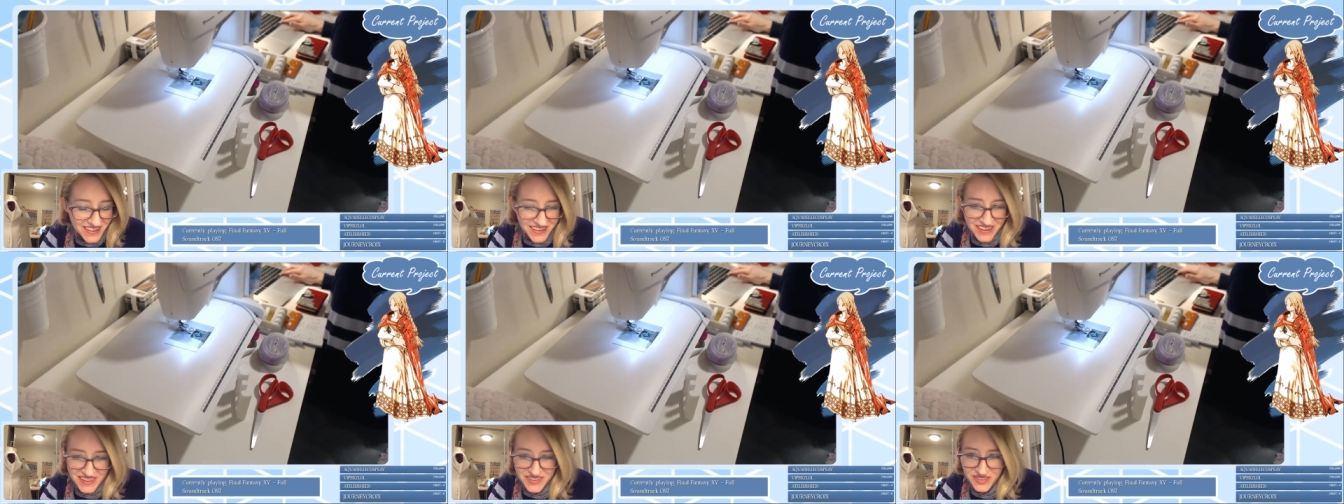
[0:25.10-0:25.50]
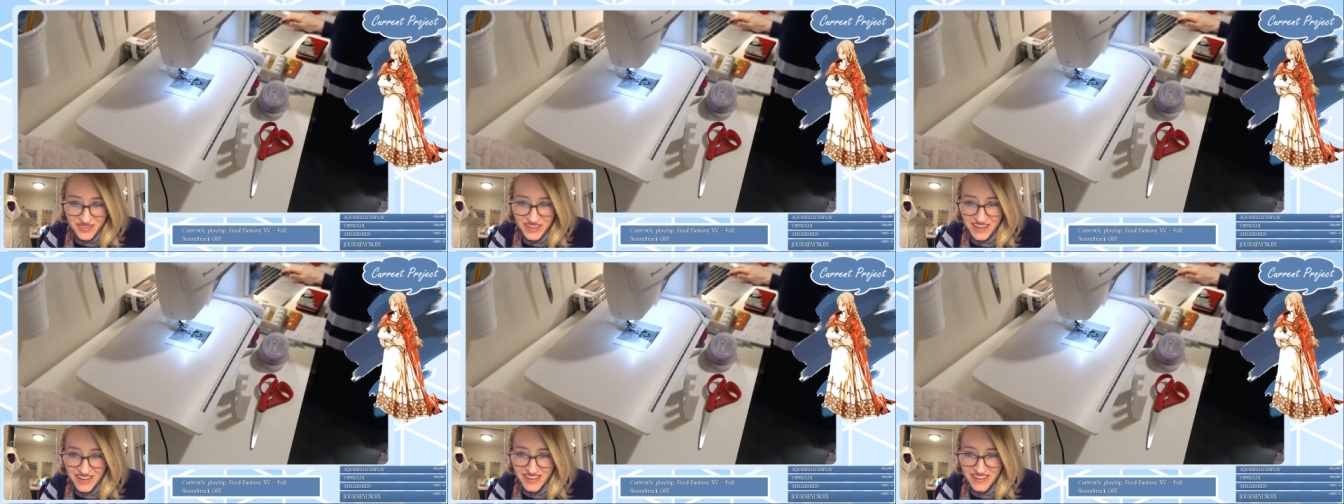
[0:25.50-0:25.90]
That's
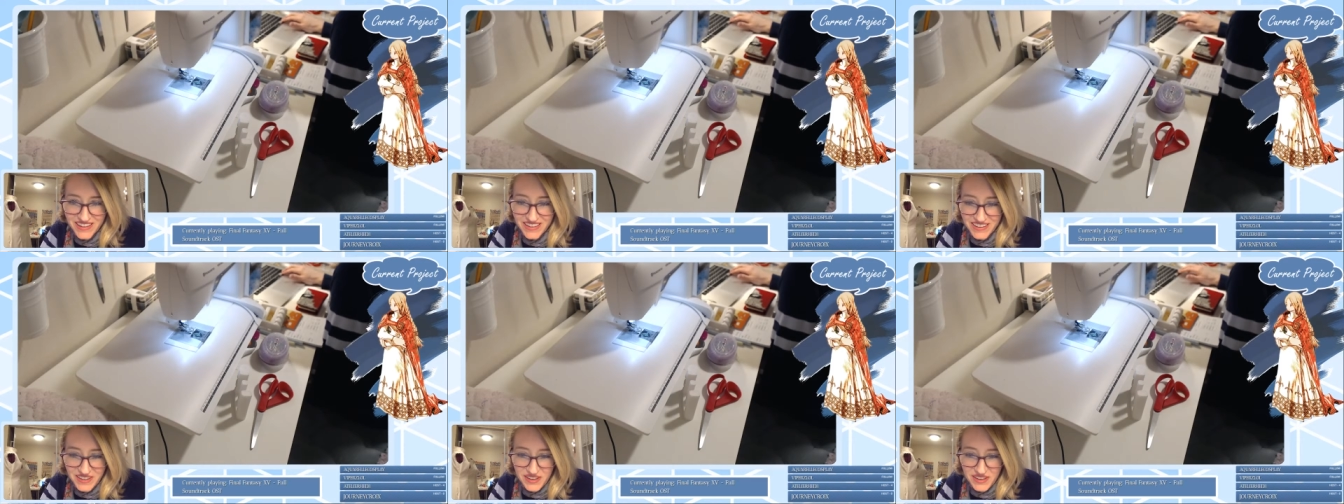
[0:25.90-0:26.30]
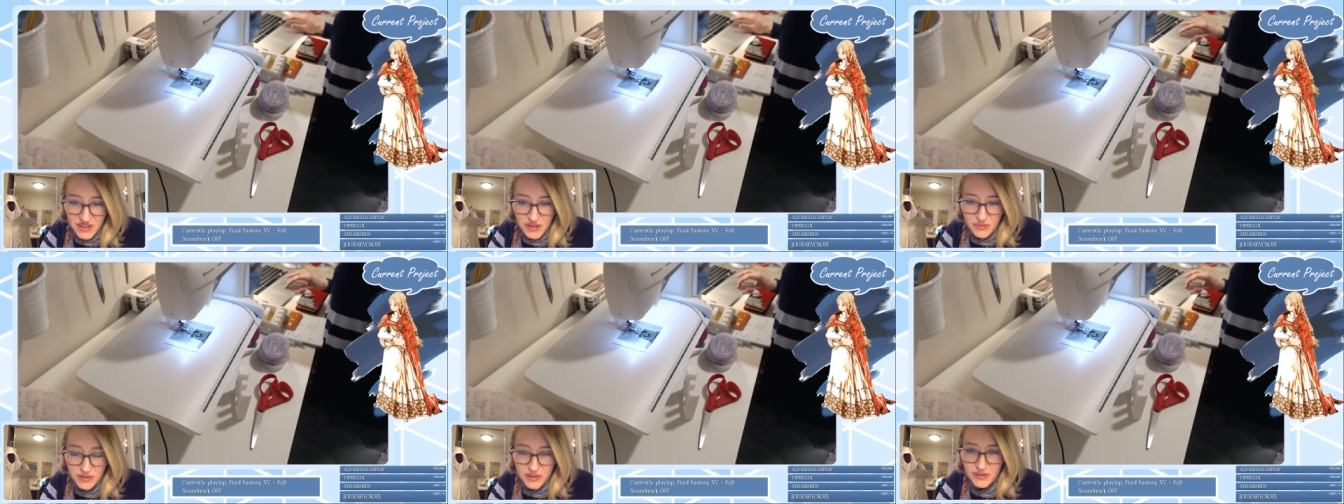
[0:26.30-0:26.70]
okay.
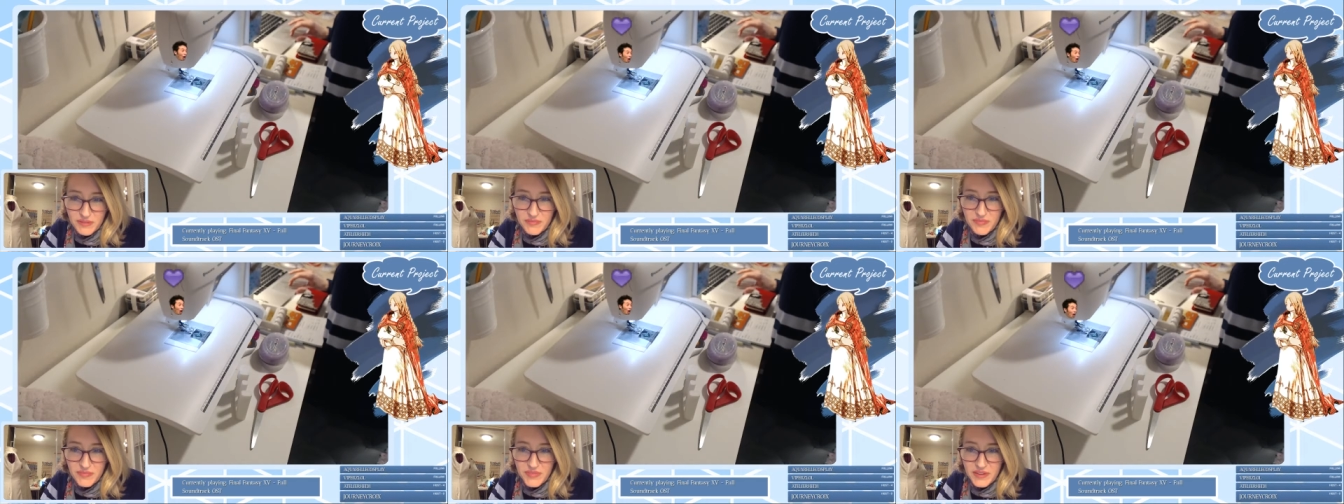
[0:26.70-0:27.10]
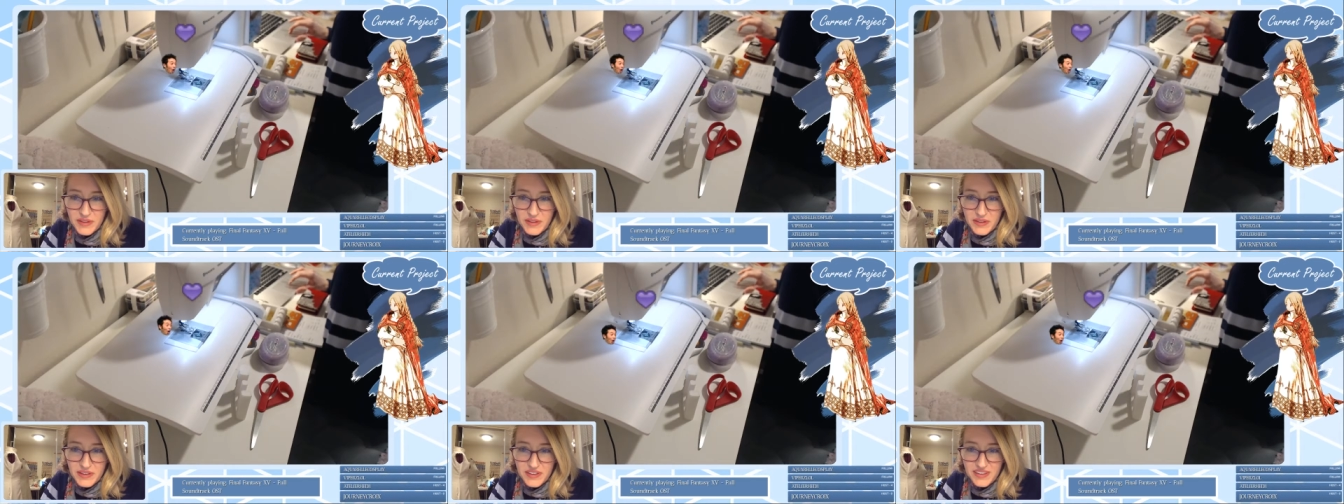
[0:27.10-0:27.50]
We're
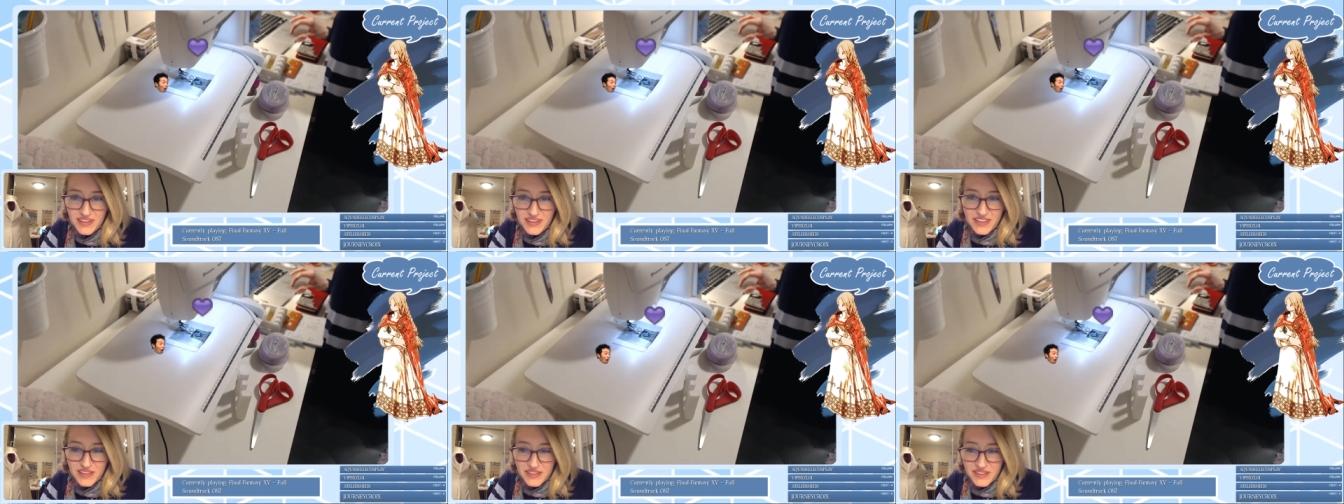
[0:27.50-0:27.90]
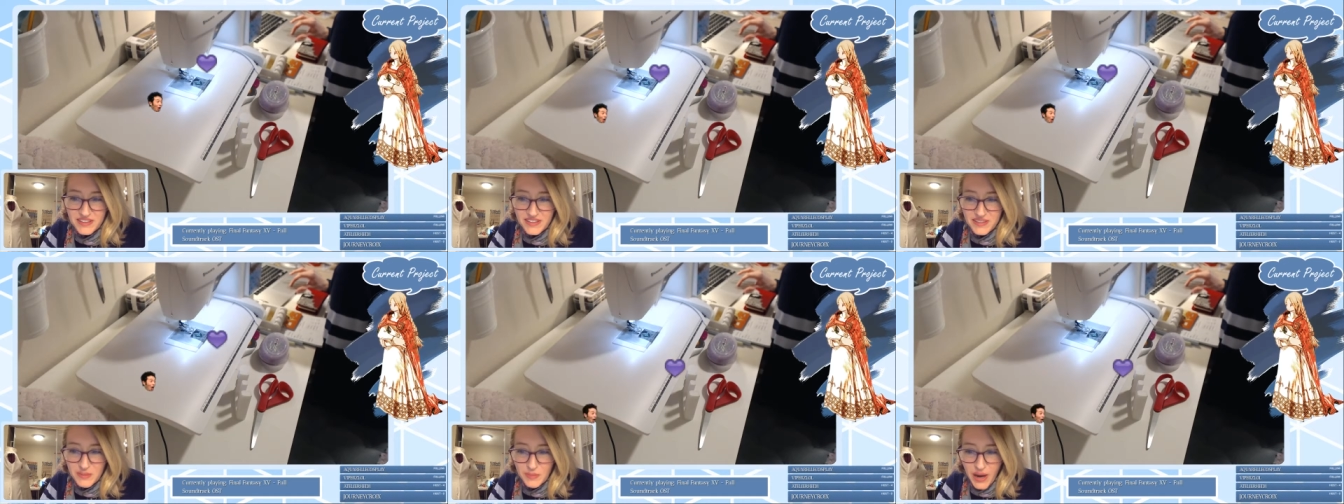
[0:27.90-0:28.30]

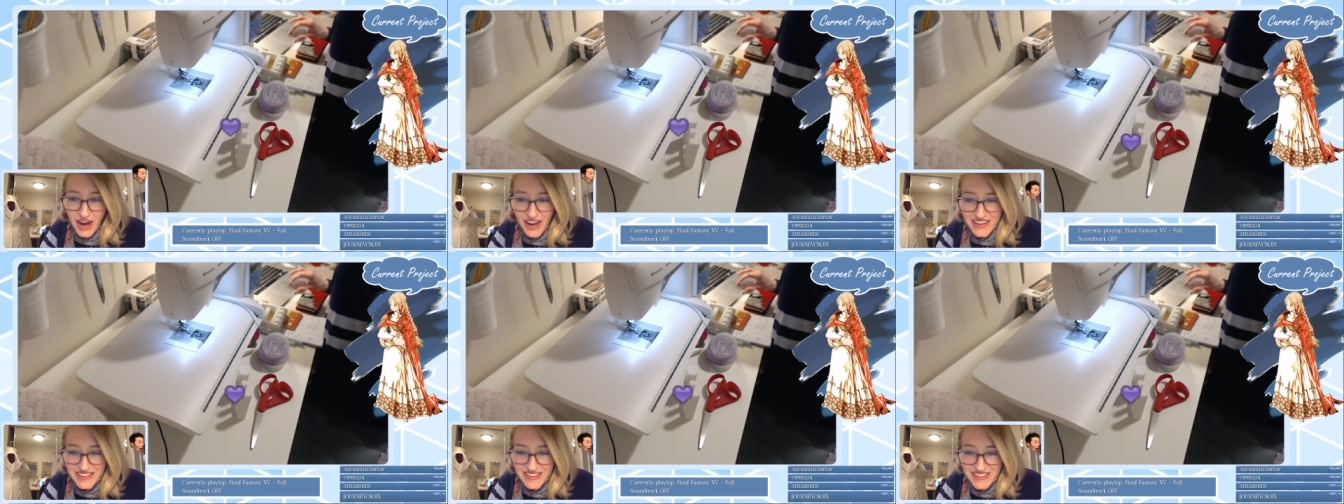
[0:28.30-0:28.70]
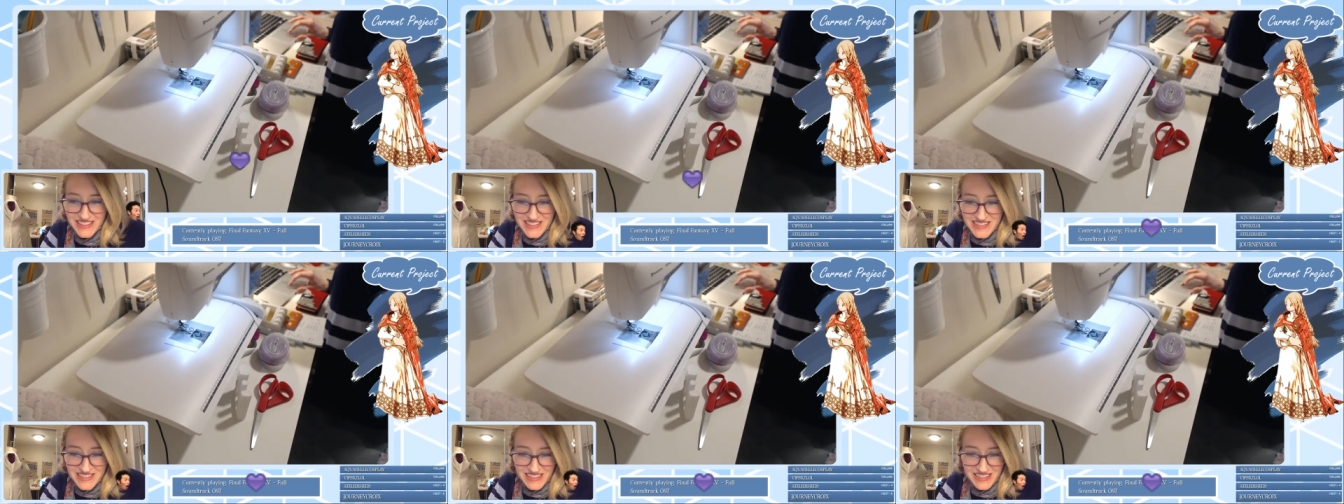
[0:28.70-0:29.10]
behind the
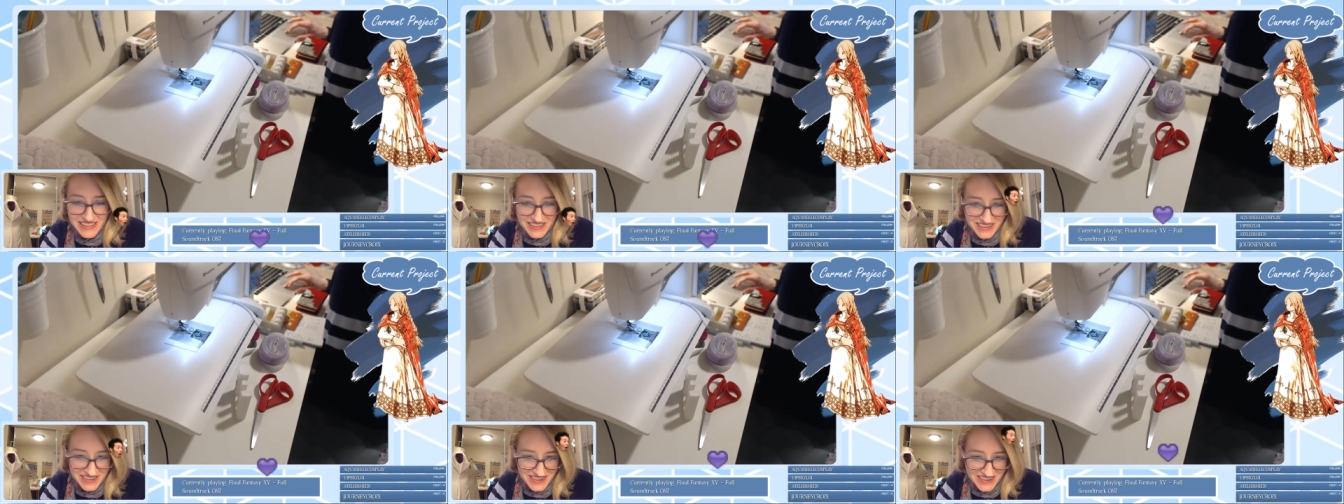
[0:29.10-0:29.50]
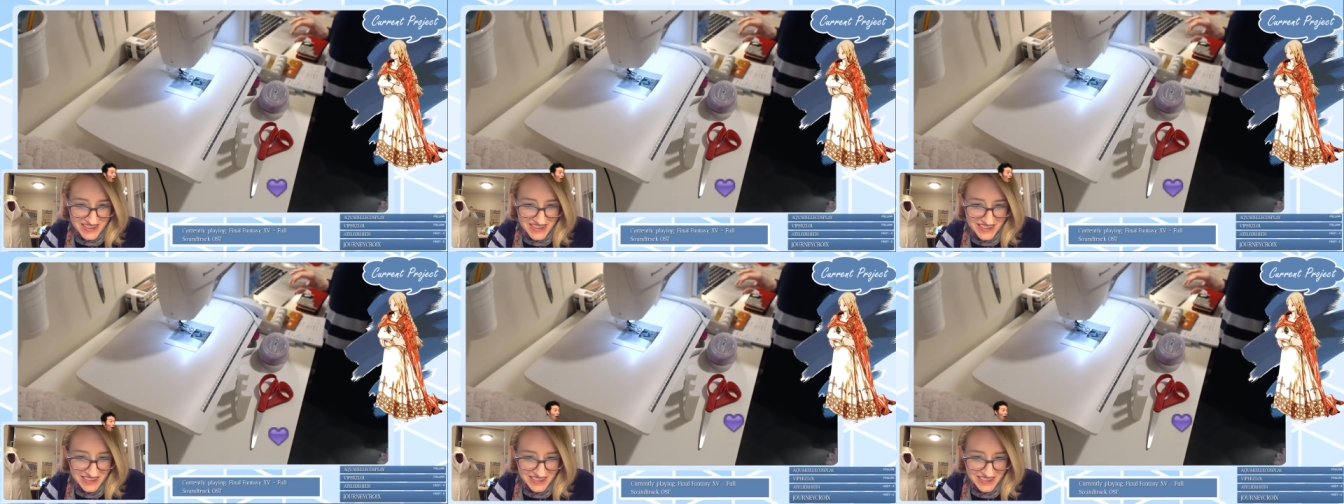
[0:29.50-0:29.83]
scenes.